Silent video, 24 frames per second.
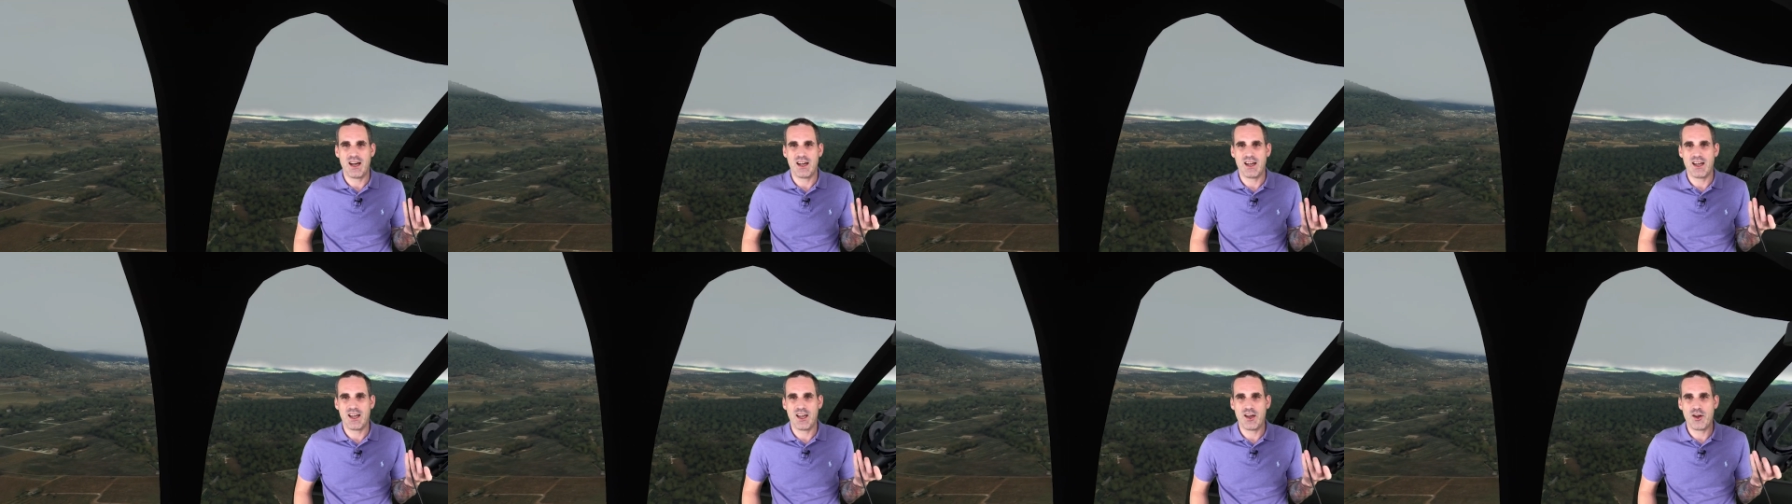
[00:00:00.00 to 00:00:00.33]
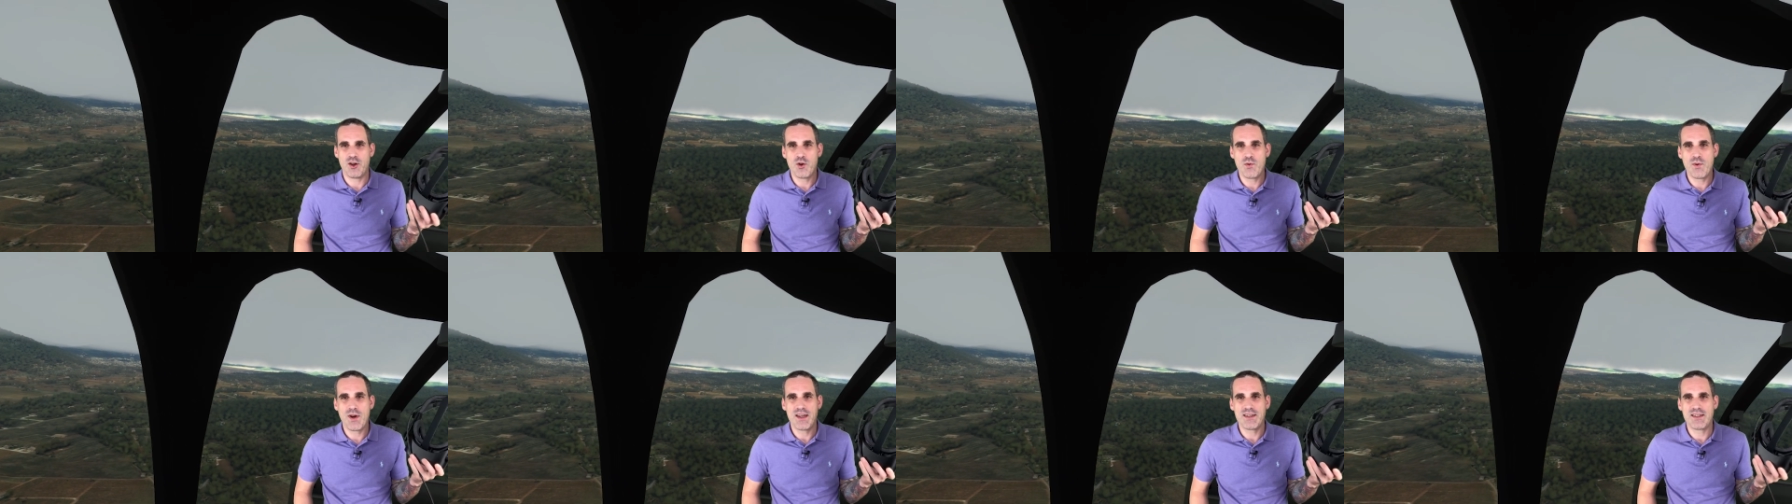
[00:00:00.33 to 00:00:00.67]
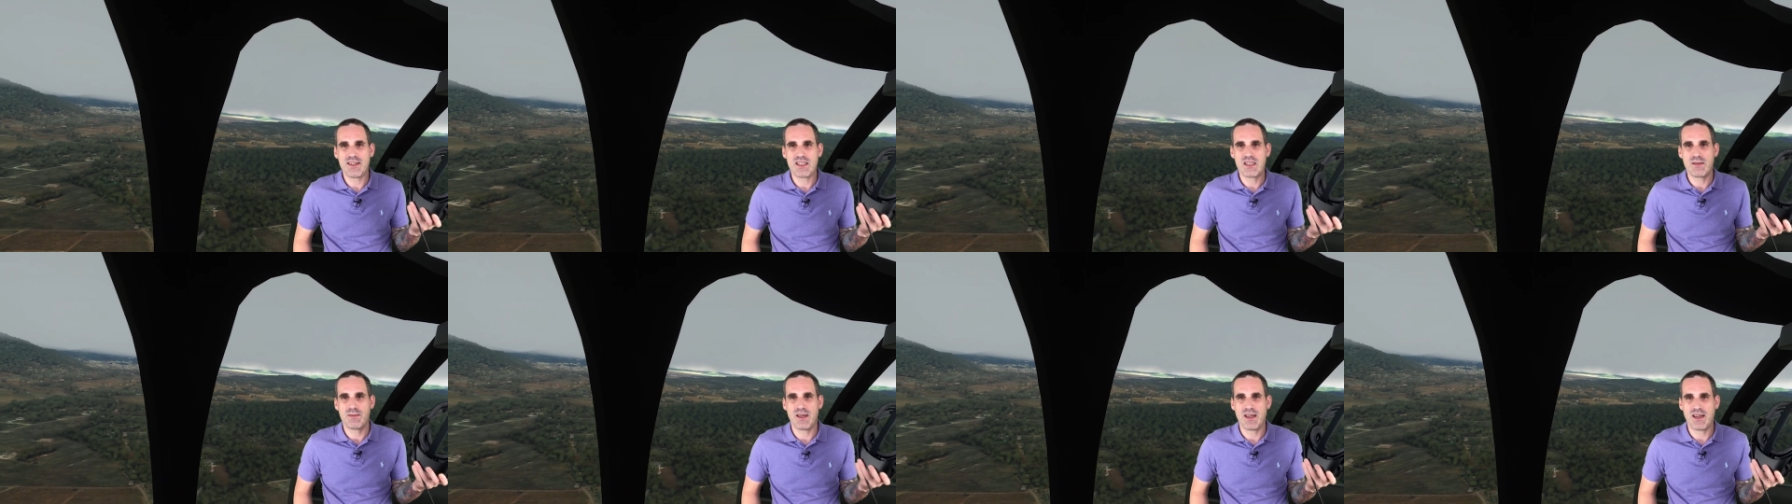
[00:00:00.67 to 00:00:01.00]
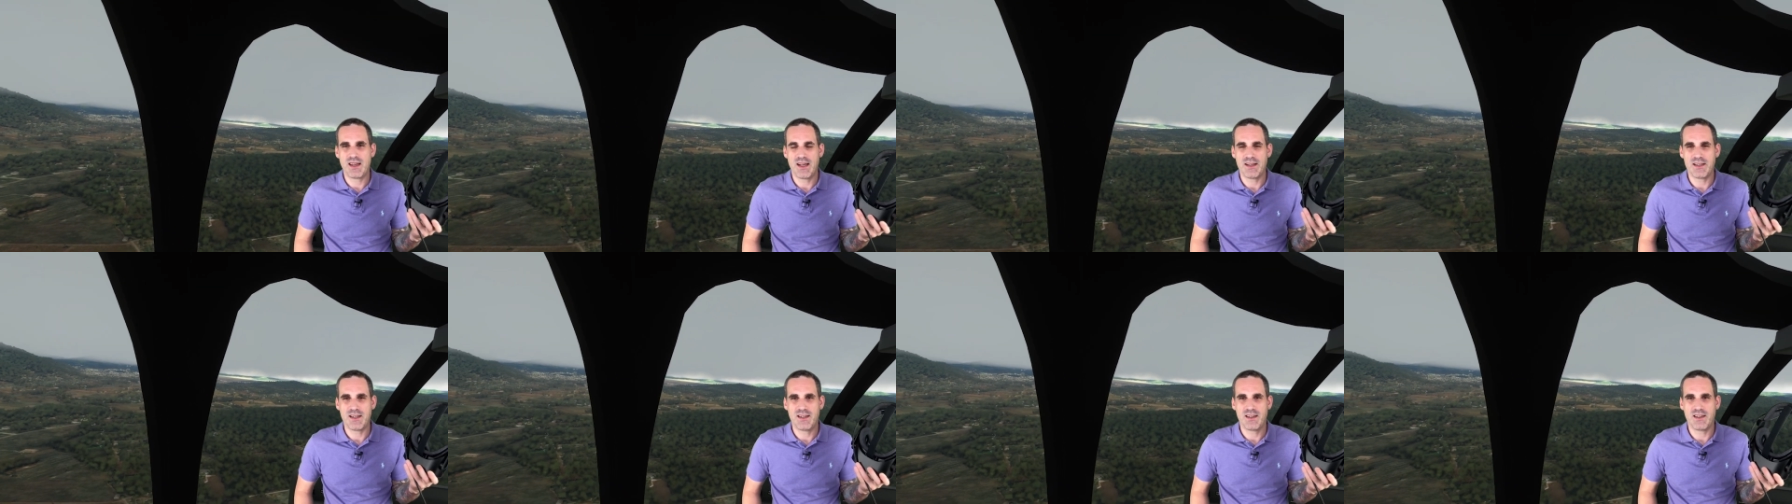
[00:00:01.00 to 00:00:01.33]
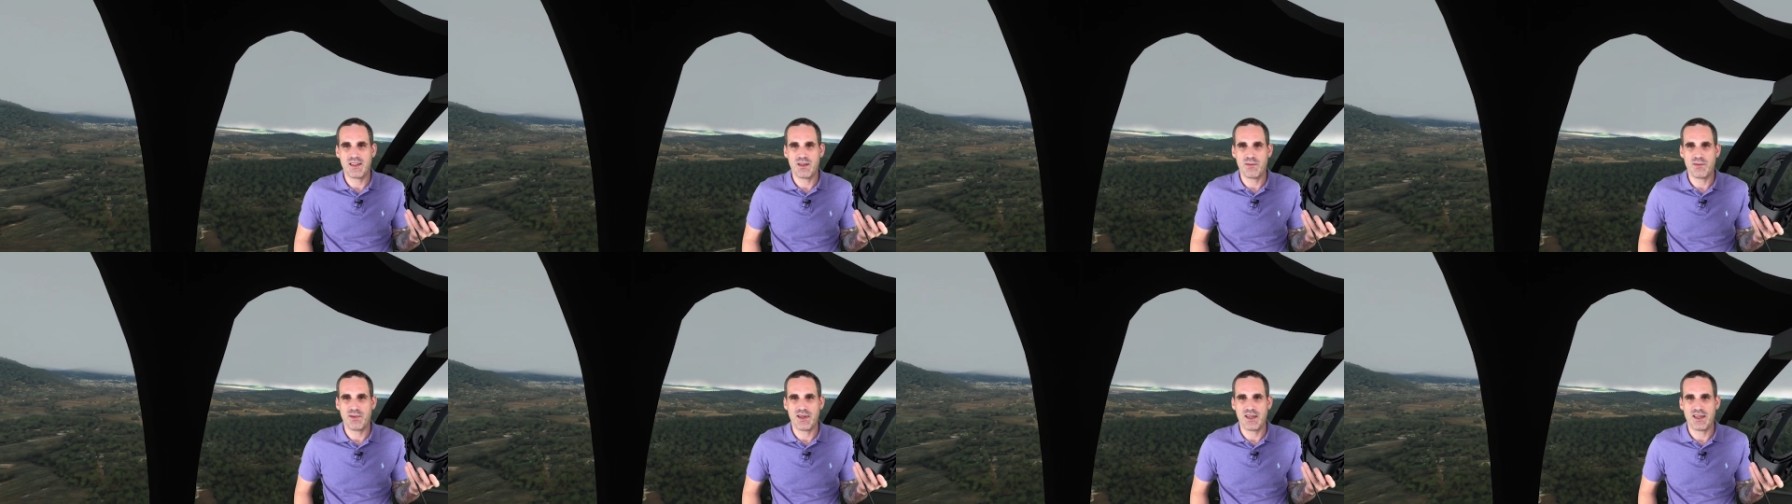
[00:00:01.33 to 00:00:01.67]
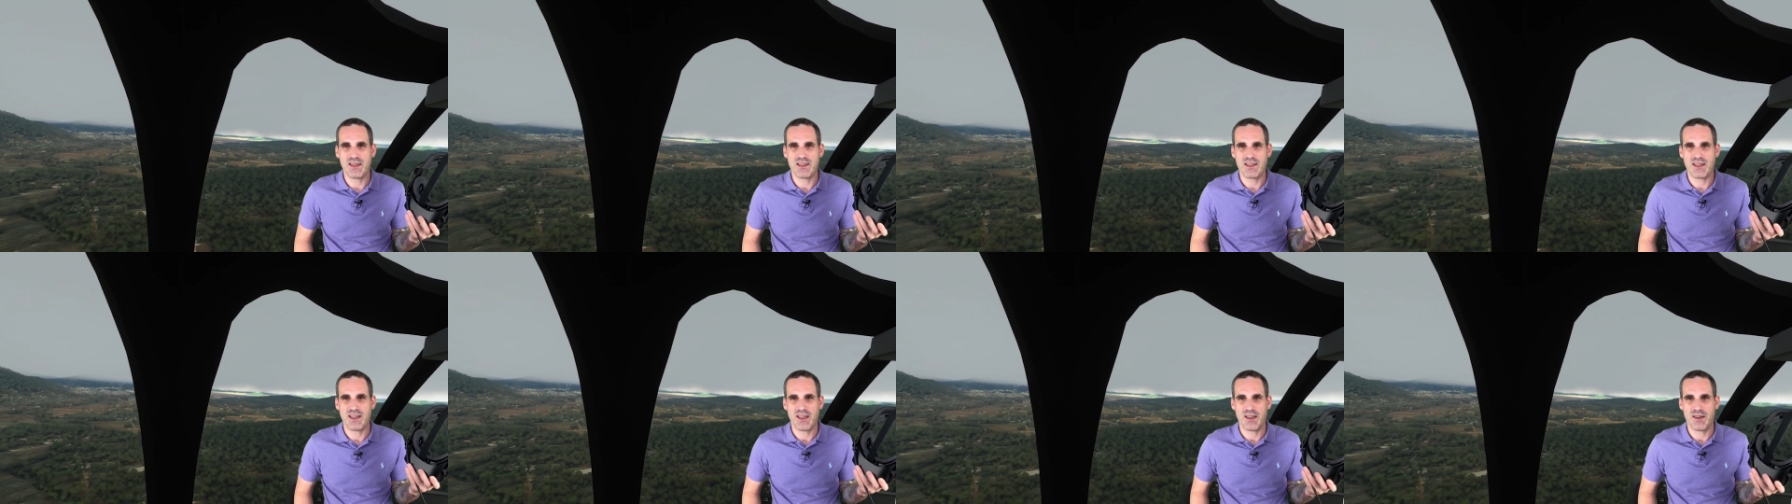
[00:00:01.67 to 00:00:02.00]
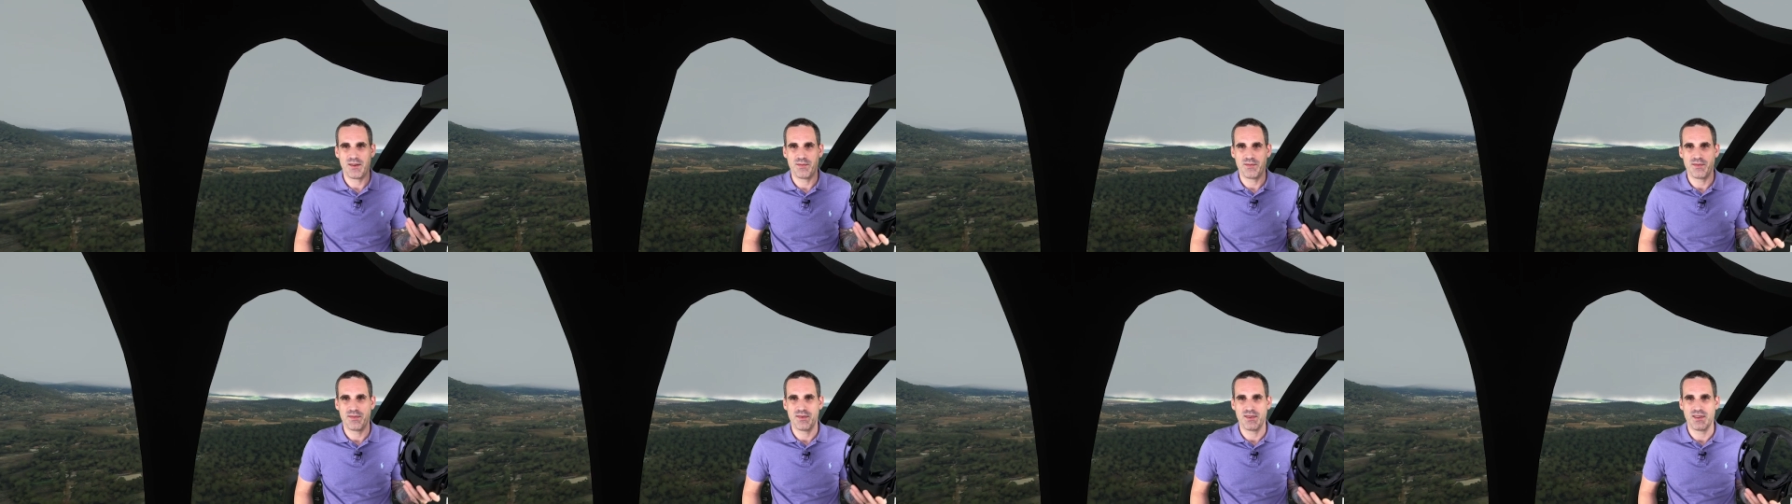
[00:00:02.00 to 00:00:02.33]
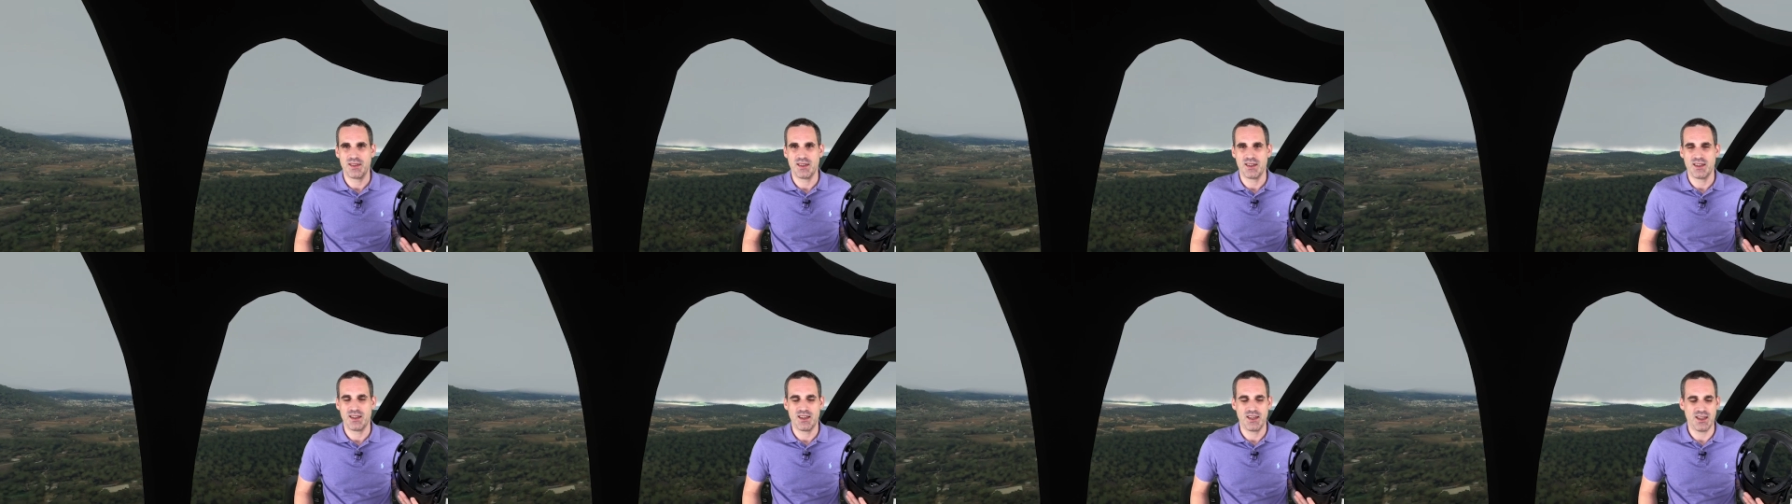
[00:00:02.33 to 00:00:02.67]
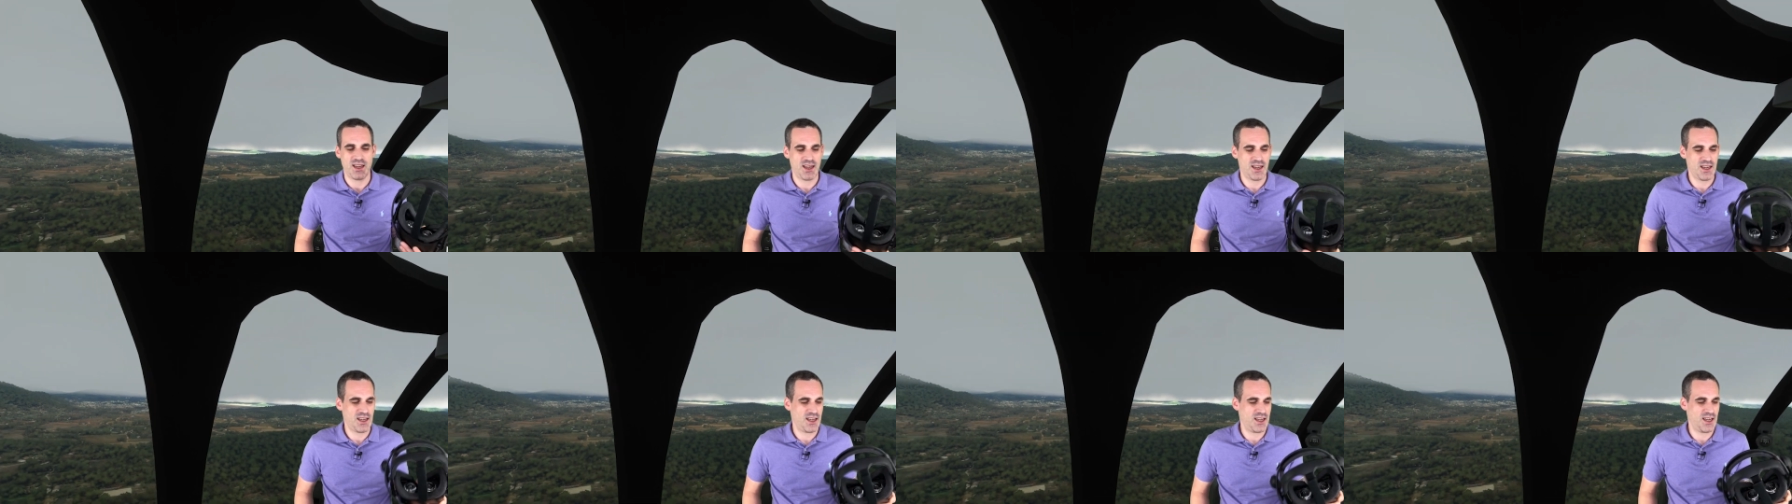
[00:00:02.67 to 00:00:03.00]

It always needs to be connected to the PC, okay?